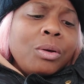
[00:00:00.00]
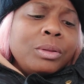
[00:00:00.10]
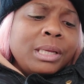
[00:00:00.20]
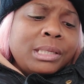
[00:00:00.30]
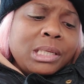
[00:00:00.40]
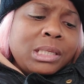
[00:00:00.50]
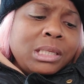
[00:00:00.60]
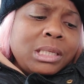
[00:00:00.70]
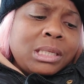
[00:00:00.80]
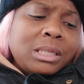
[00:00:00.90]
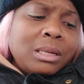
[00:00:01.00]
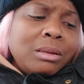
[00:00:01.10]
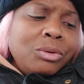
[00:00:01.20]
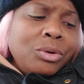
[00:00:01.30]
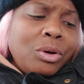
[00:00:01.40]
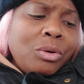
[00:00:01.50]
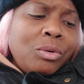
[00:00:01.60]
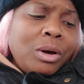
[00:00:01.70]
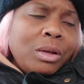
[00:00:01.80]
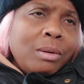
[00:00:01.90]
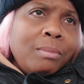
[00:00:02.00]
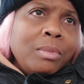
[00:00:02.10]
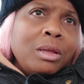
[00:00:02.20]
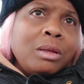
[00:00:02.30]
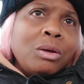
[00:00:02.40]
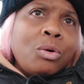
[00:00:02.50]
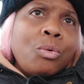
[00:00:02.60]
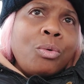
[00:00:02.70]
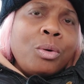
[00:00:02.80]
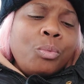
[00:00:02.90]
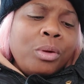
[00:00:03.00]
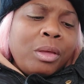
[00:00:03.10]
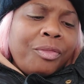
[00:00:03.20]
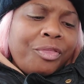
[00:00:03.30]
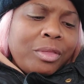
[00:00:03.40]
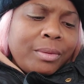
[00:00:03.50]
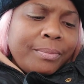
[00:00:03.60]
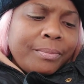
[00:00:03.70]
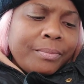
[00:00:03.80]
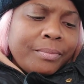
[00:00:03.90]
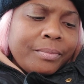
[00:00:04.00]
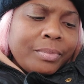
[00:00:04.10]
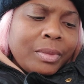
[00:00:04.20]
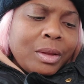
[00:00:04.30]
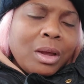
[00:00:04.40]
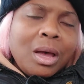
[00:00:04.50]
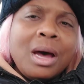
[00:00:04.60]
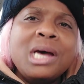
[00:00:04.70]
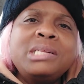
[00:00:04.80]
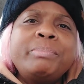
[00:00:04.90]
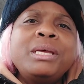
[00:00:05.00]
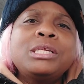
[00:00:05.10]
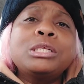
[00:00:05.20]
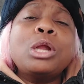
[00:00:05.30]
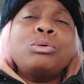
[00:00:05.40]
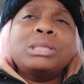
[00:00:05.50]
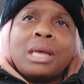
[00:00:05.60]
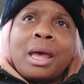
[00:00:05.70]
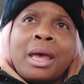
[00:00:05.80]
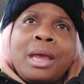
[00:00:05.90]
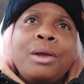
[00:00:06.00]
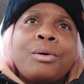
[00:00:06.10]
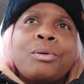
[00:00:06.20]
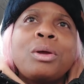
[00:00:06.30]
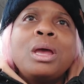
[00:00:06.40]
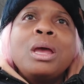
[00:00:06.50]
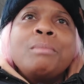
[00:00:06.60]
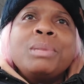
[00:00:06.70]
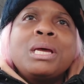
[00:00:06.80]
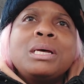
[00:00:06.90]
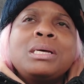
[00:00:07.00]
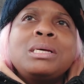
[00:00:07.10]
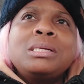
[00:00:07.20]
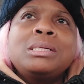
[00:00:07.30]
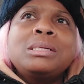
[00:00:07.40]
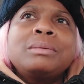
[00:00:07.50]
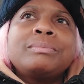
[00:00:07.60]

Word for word: this is just, you know, going with us being slow to anger, because